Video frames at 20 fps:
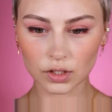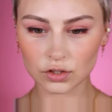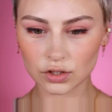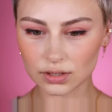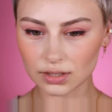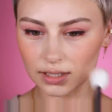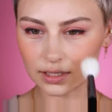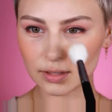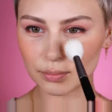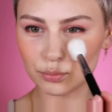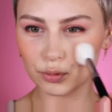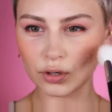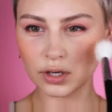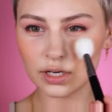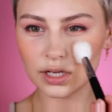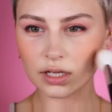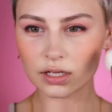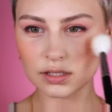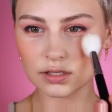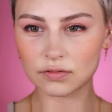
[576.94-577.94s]
Just like the
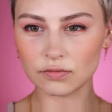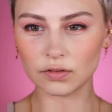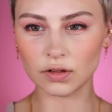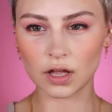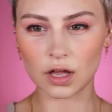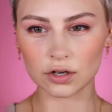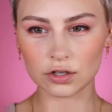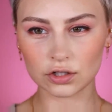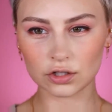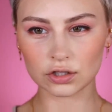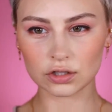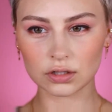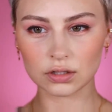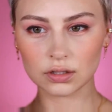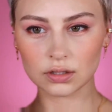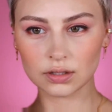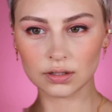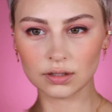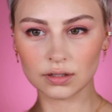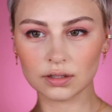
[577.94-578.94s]
prettiest flush
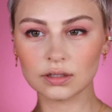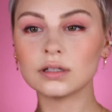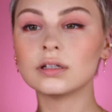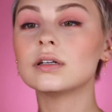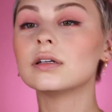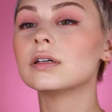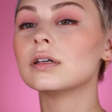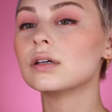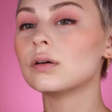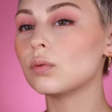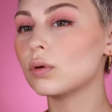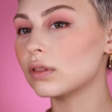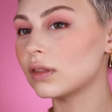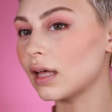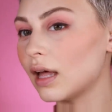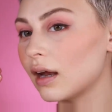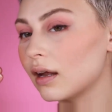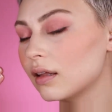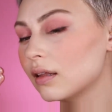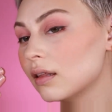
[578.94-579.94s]
with
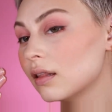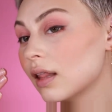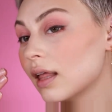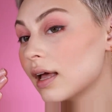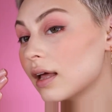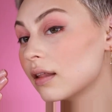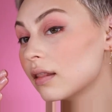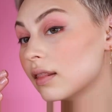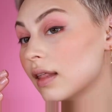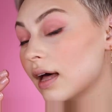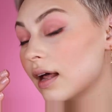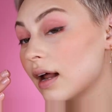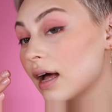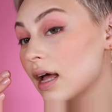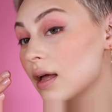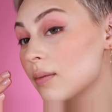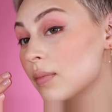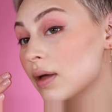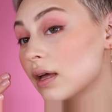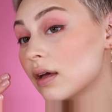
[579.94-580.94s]
that, like, that
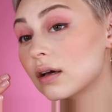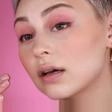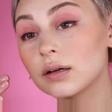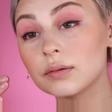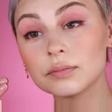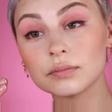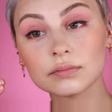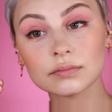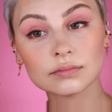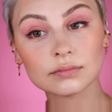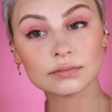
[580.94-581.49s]
eye makeup.